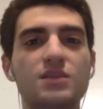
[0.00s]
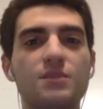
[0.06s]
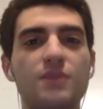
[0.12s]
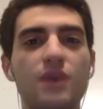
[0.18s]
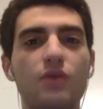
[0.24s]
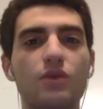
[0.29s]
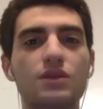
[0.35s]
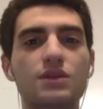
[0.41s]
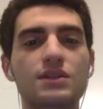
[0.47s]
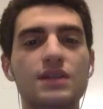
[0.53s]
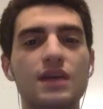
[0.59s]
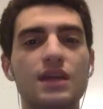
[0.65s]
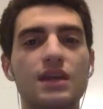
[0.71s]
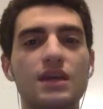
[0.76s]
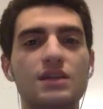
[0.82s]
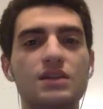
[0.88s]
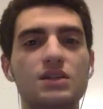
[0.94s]
But I will
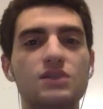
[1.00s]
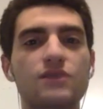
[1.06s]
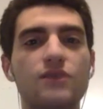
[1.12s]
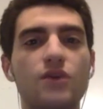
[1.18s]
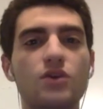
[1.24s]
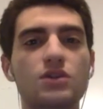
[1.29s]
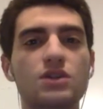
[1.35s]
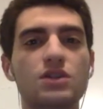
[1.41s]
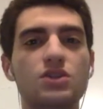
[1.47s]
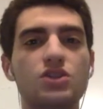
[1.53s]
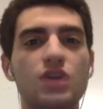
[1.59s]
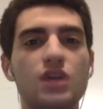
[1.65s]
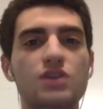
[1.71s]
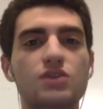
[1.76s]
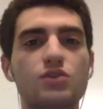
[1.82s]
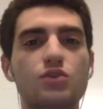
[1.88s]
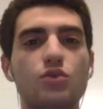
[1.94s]
say this, as far as the
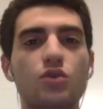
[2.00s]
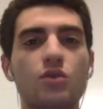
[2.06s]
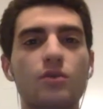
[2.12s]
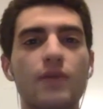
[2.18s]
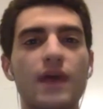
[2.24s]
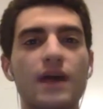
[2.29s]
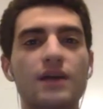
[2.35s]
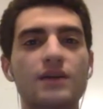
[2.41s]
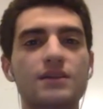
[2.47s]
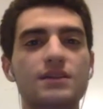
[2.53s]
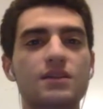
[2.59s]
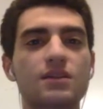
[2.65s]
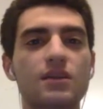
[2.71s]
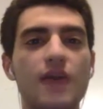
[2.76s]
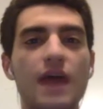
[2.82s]
Jets cornerbacks